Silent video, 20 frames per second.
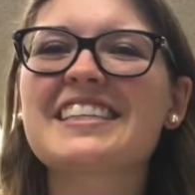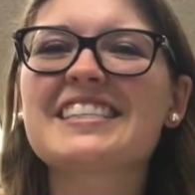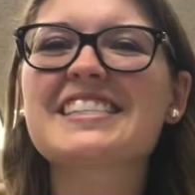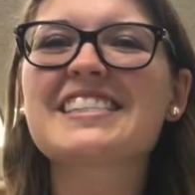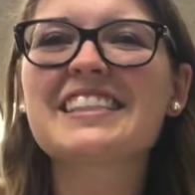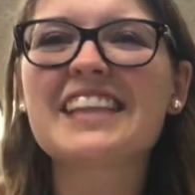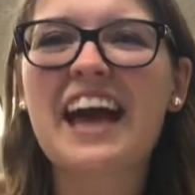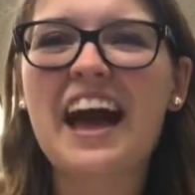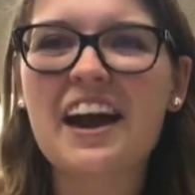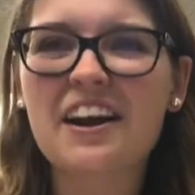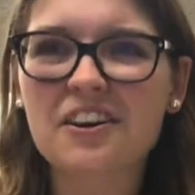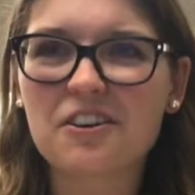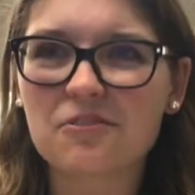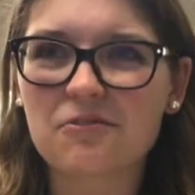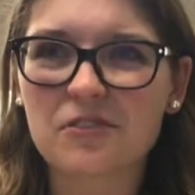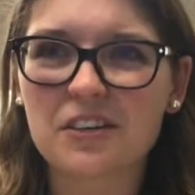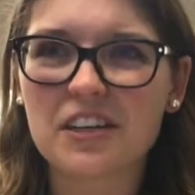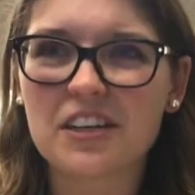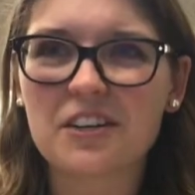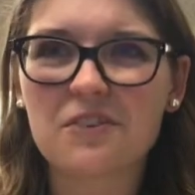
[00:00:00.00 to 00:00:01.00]
this lack
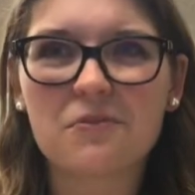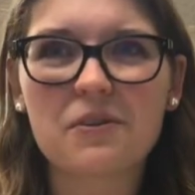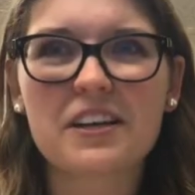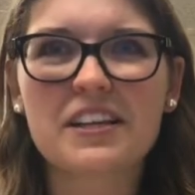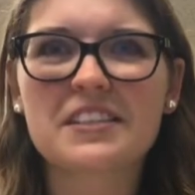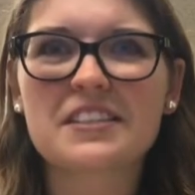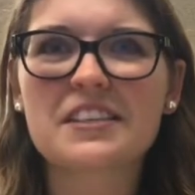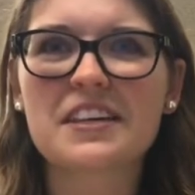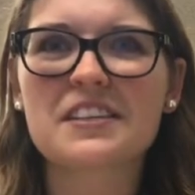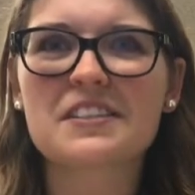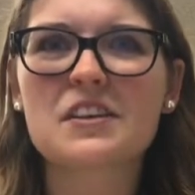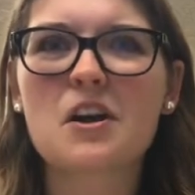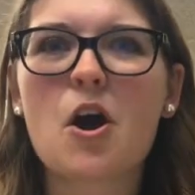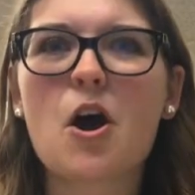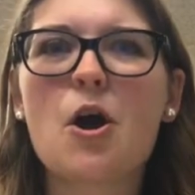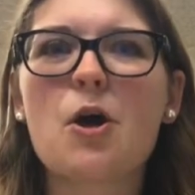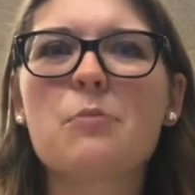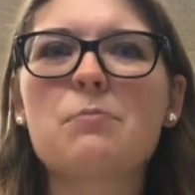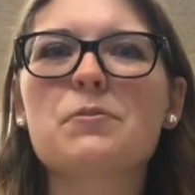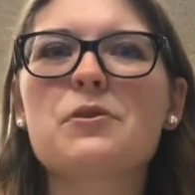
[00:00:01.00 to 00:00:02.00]
of heat when it says
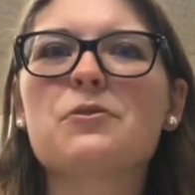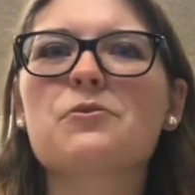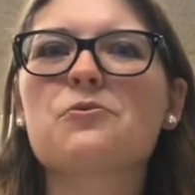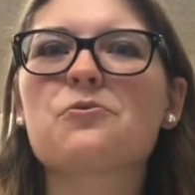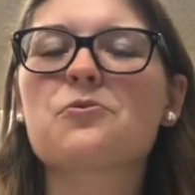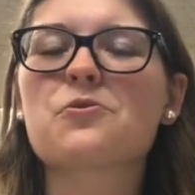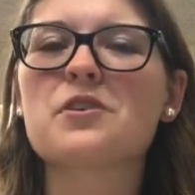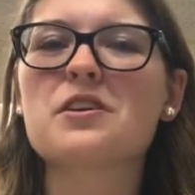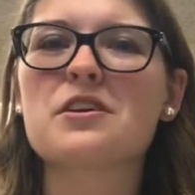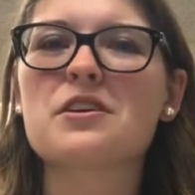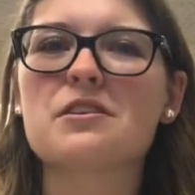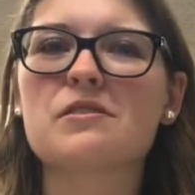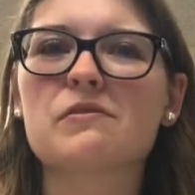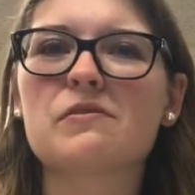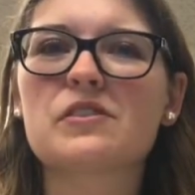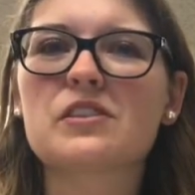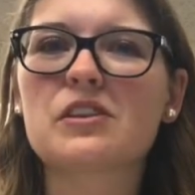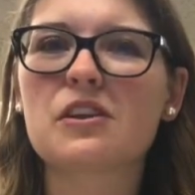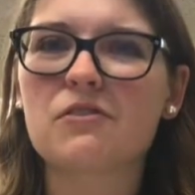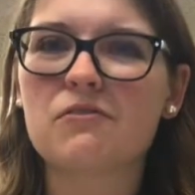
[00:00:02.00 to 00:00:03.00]

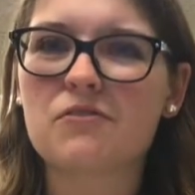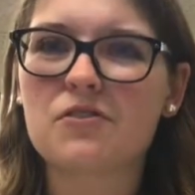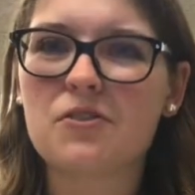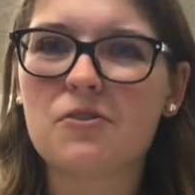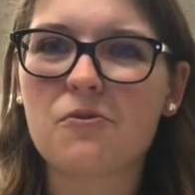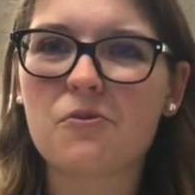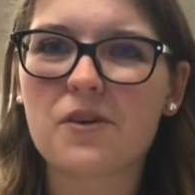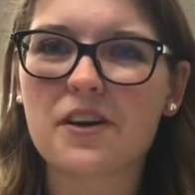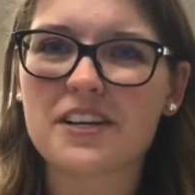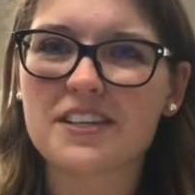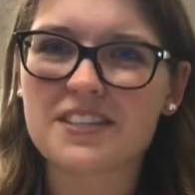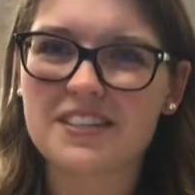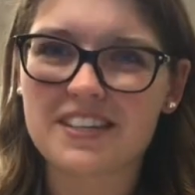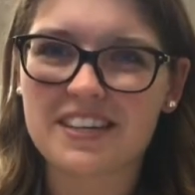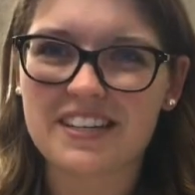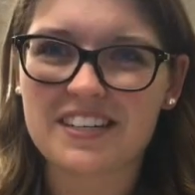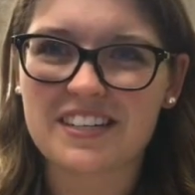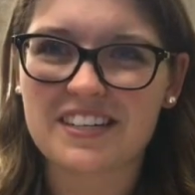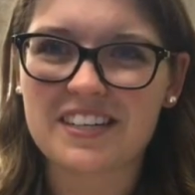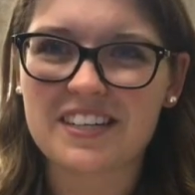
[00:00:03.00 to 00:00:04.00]
bereaves of noise
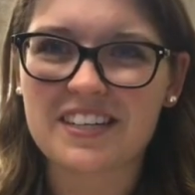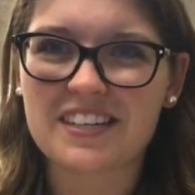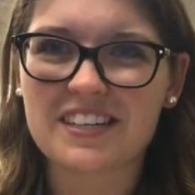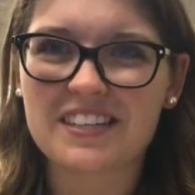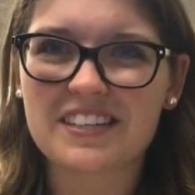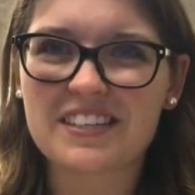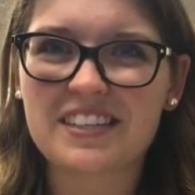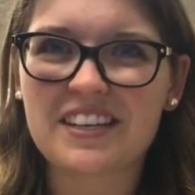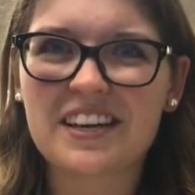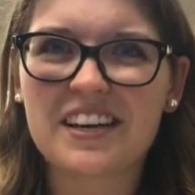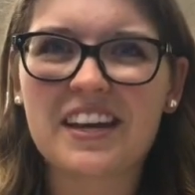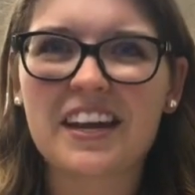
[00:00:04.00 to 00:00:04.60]
and heat.